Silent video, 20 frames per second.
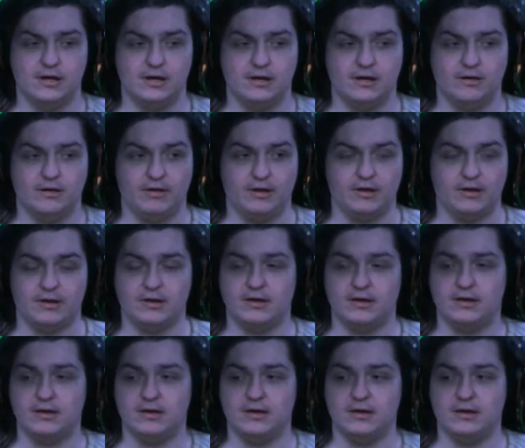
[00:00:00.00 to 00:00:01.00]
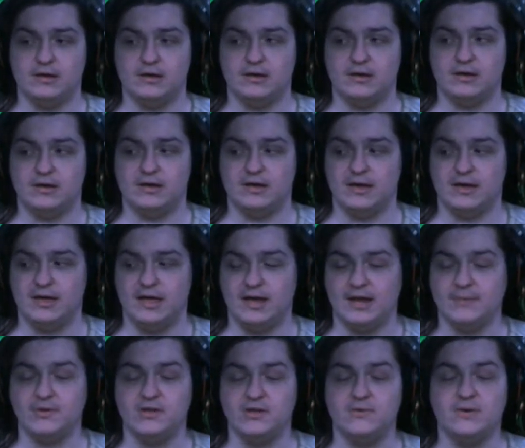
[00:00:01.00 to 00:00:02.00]
Like,
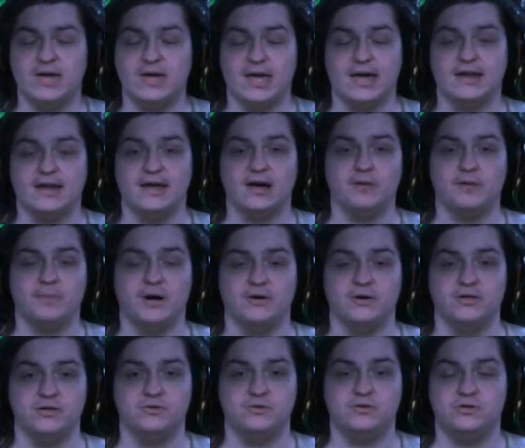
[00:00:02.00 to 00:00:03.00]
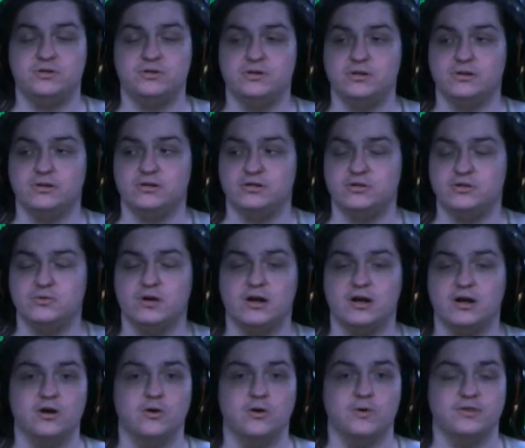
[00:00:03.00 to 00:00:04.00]
anybody who can help out, you do not
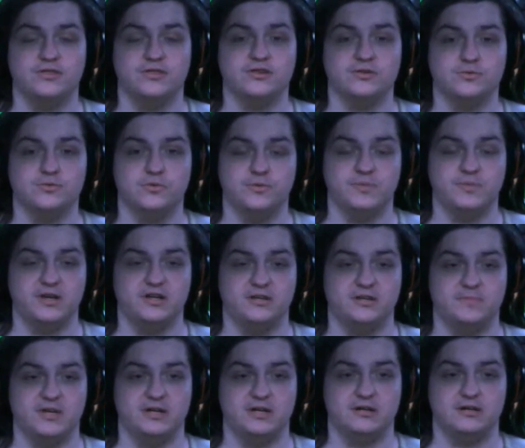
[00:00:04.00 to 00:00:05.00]
know what this would mean to me.